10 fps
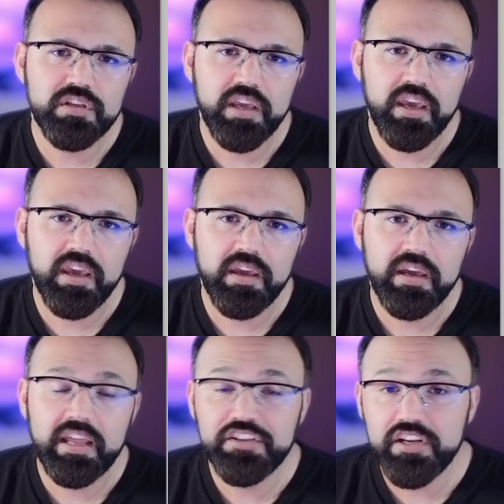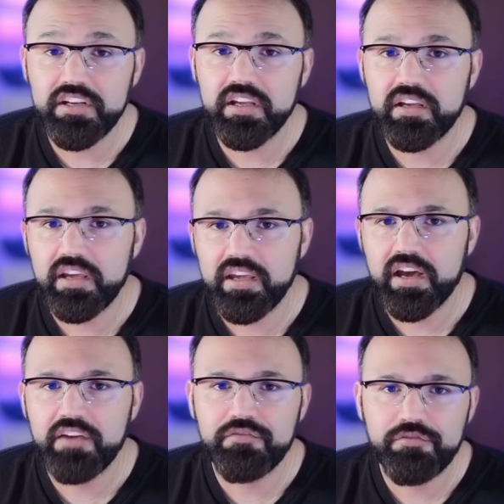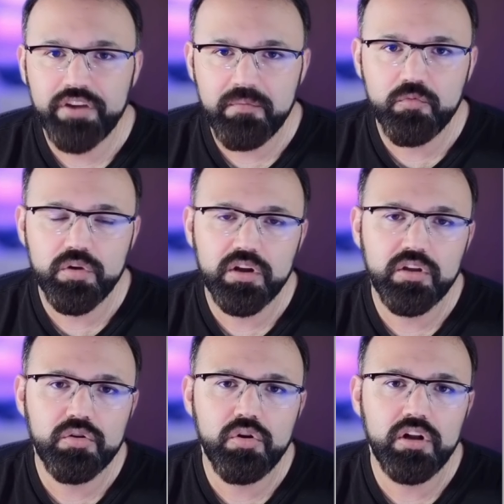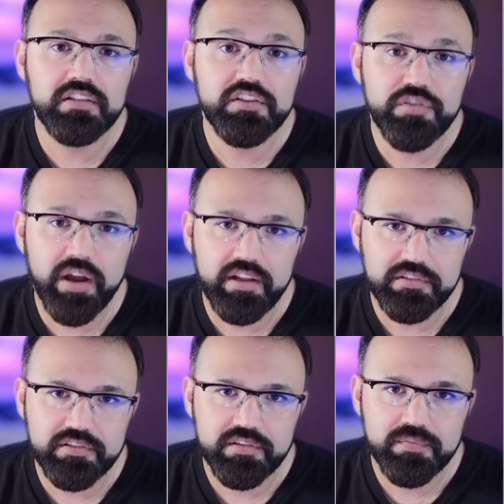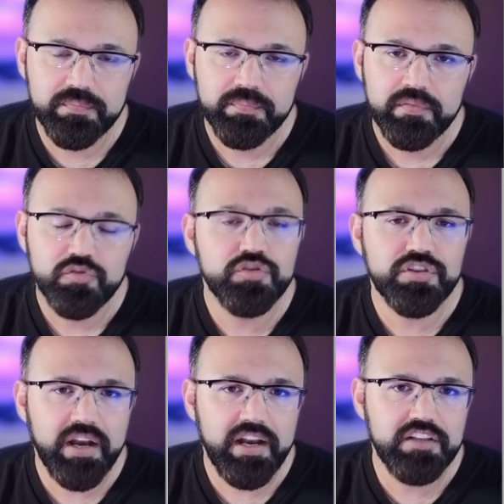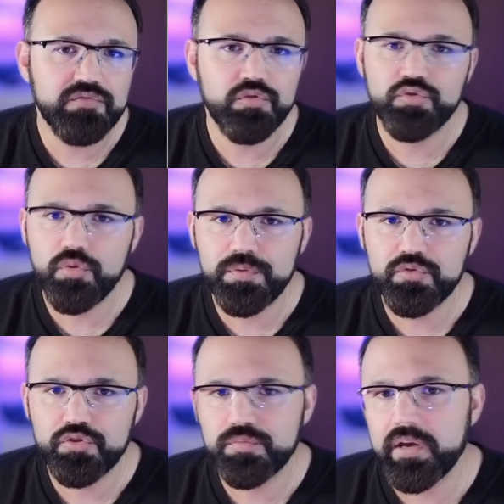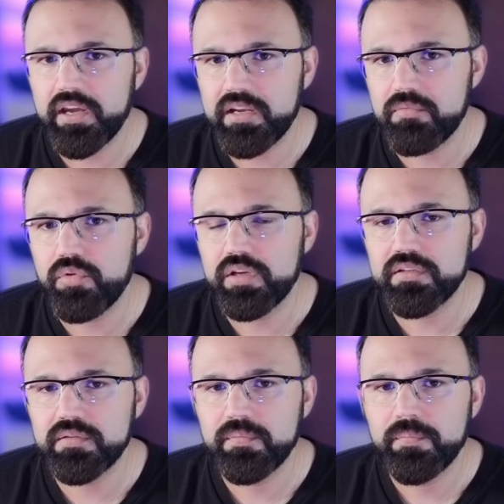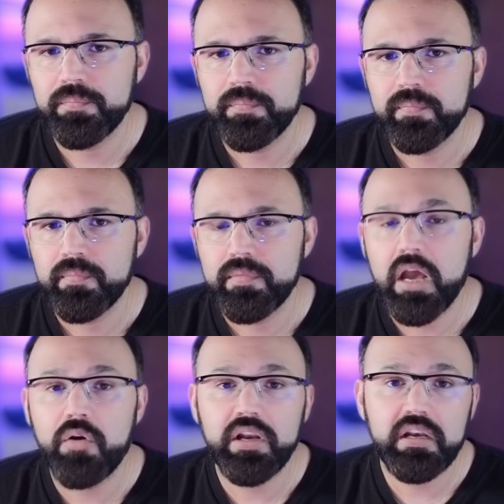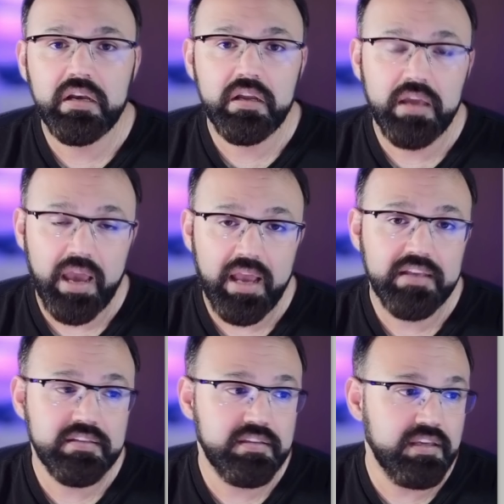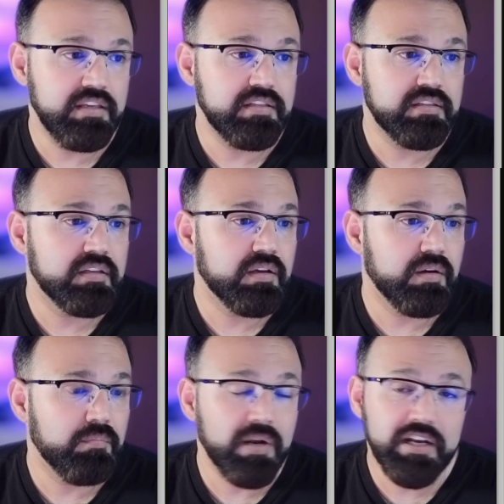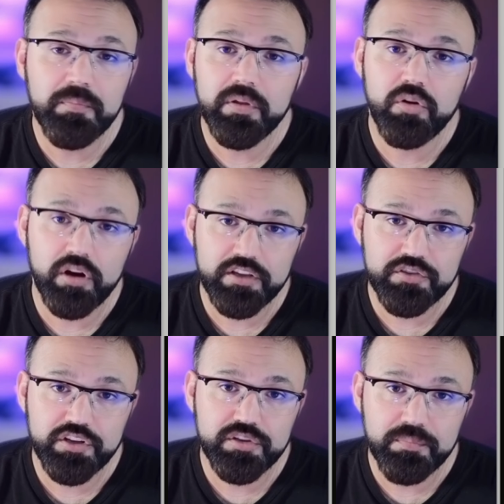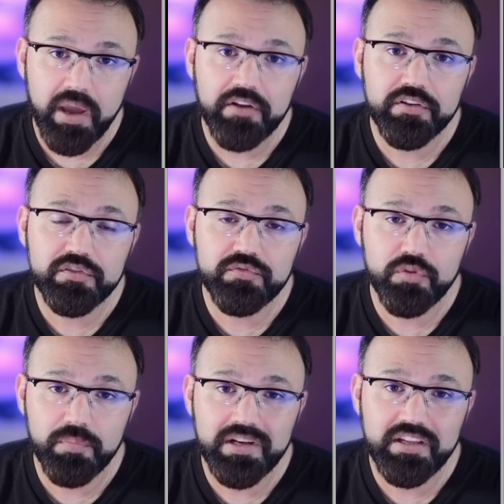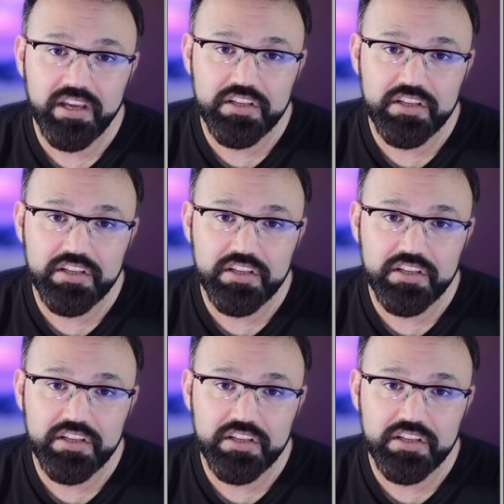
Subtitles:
a agentic AI framework called Strands. So Strands was open sourced by AWS. Now it has these multiple orchestration patterns for multi-agent